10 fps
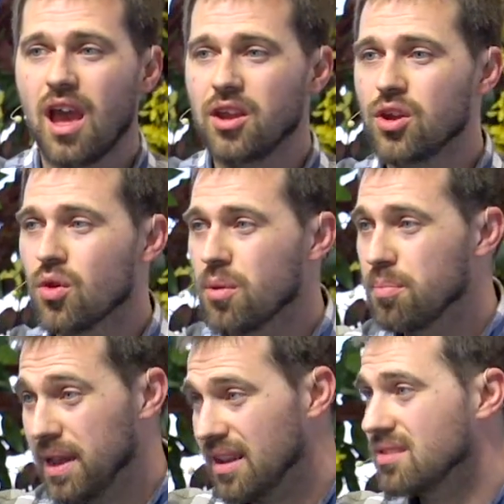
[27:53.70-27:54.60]
And you know
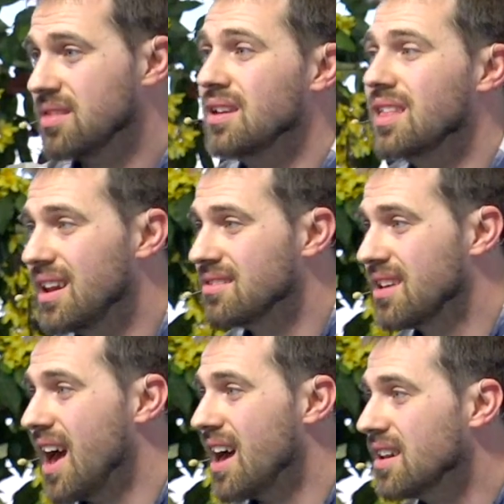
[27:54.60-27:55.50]
the biggest thing that
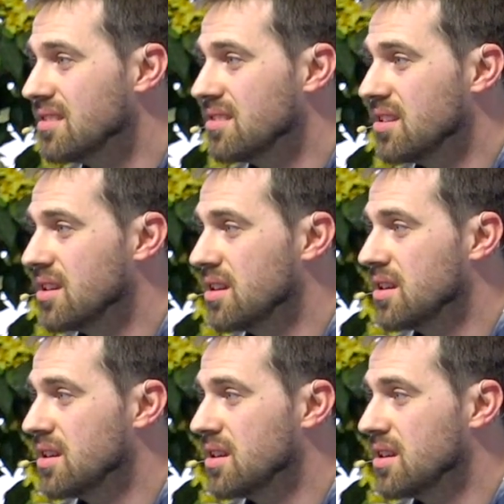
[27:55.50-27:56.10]
is God's?